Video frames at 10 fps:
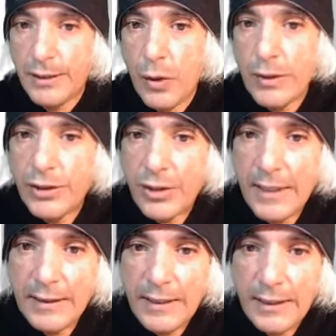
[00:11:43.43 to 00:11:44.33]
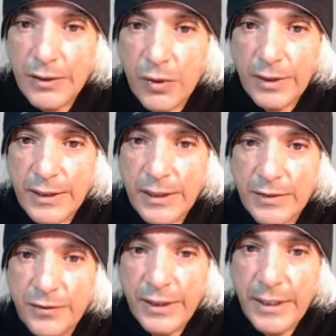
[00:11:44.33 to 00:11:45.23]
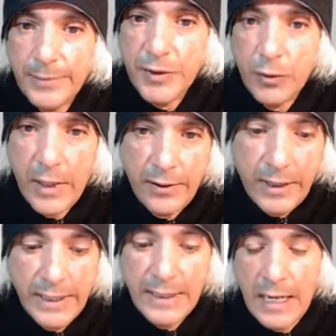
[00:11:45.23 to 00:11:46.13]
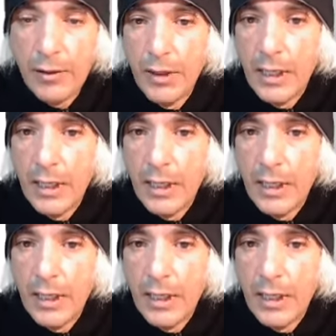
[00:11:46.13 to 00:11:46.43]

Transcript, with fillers: No one's trying to take Taurus's freedoms away right now.